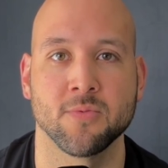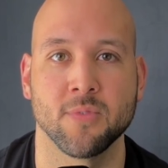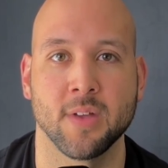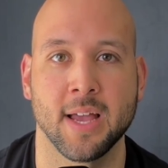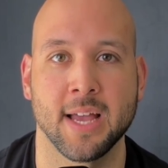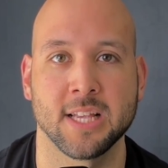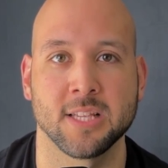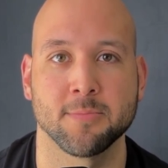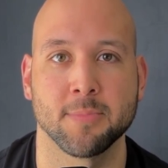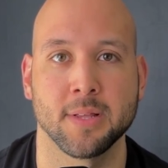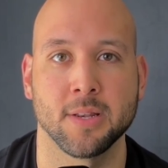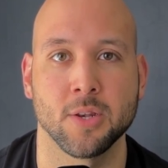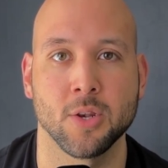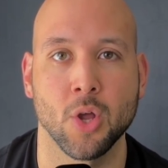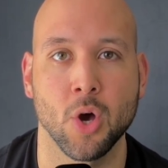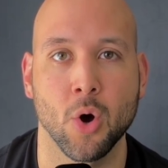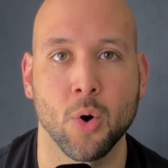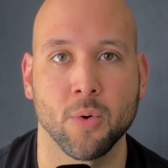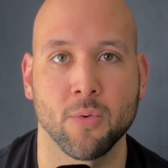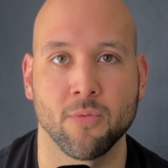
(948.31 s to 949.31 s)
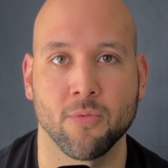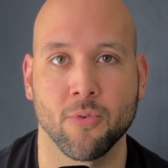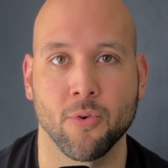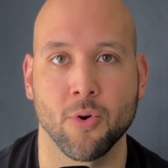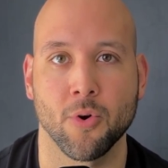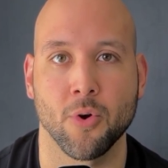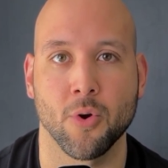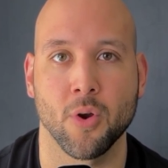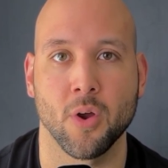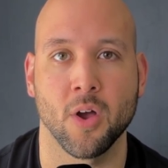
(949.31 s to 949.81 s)
has been known
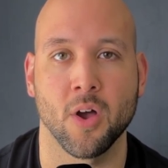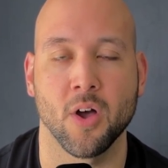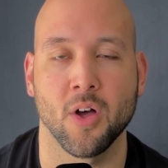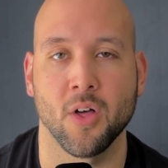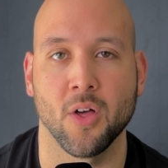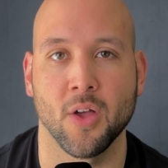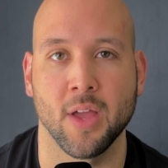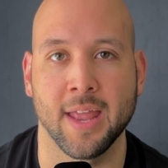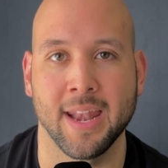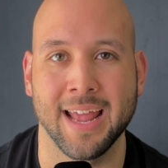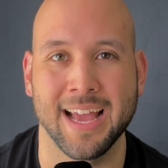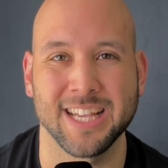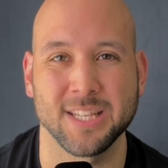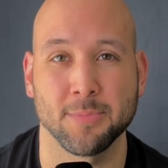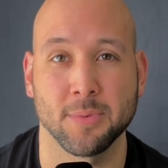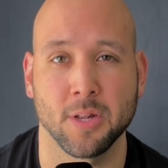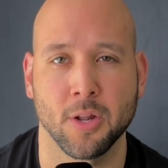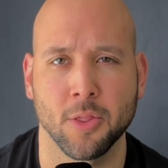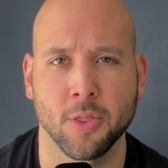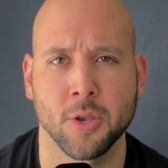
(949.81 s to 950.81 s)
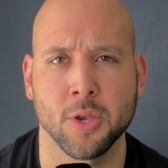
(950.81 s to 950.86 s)
for and has been on